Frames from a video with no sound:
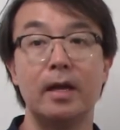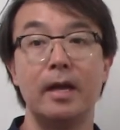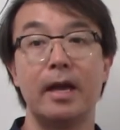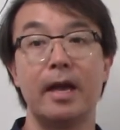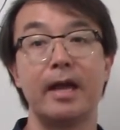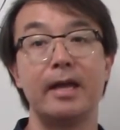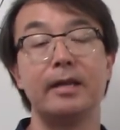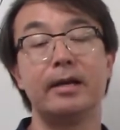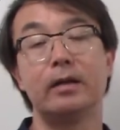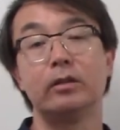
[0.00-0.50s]

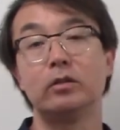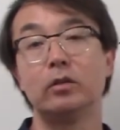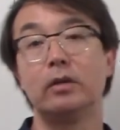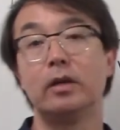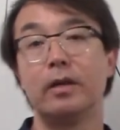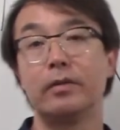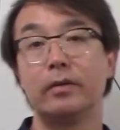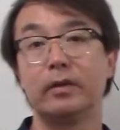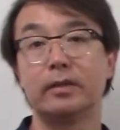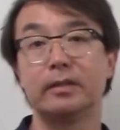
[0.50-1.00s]
and I'll do
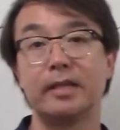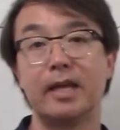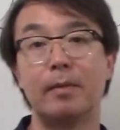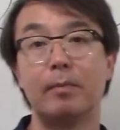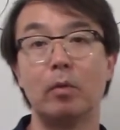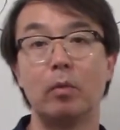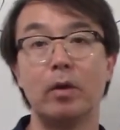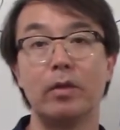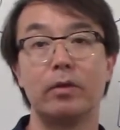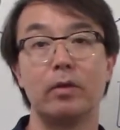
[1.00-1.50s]
another example
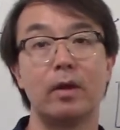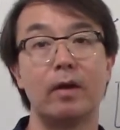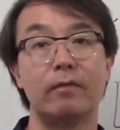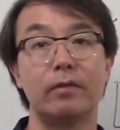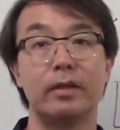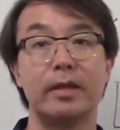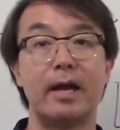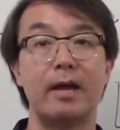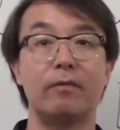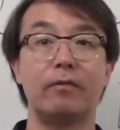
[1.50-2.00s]
with you after
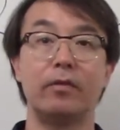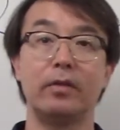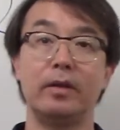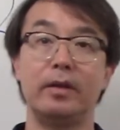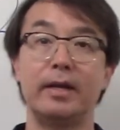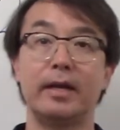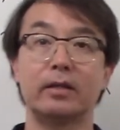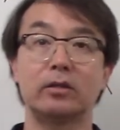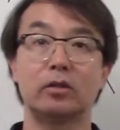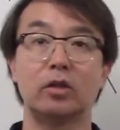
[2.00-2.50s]
that for the
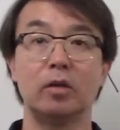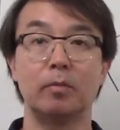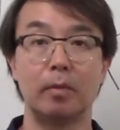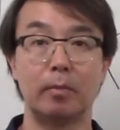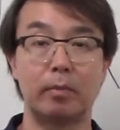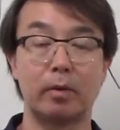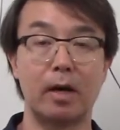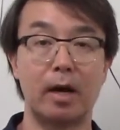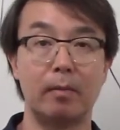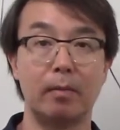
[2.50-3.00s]
next group of
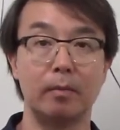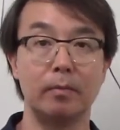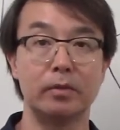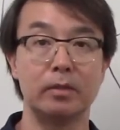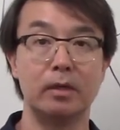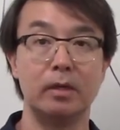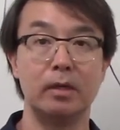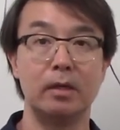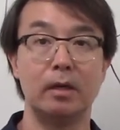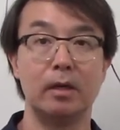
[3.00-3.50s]
problems.
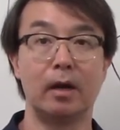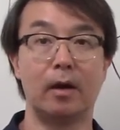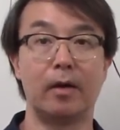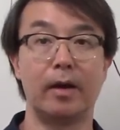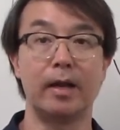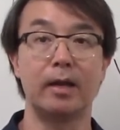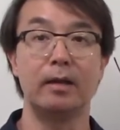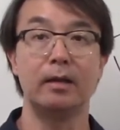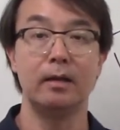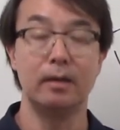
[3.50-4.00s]
All
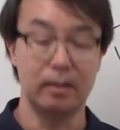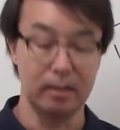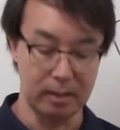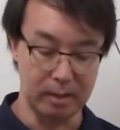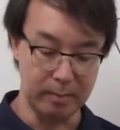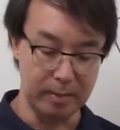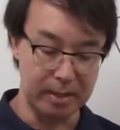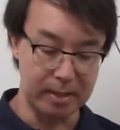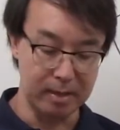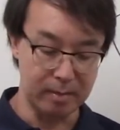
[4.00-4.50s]
right, let
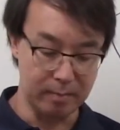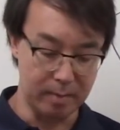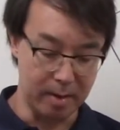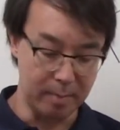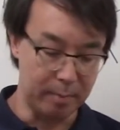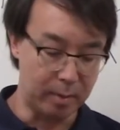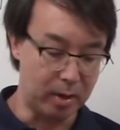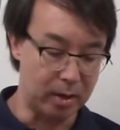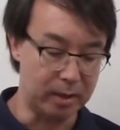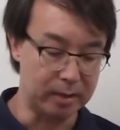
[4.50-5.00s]
me get my
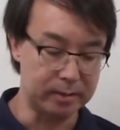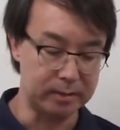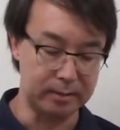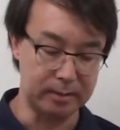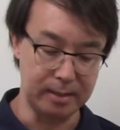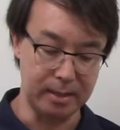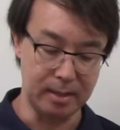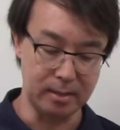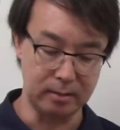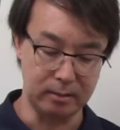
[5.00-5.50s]
pause
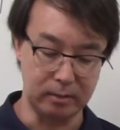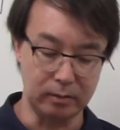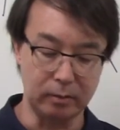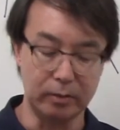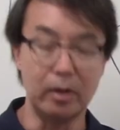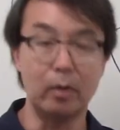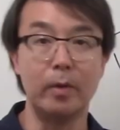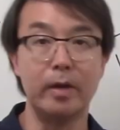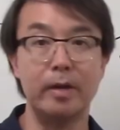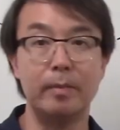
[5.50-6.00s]
stance so you'll know
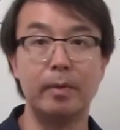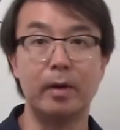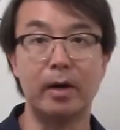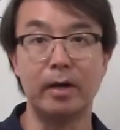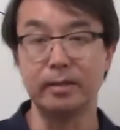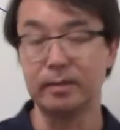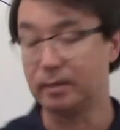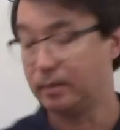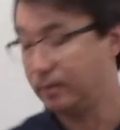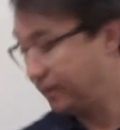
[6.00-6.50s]
when to
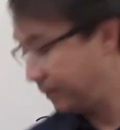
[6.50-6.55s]
pause it.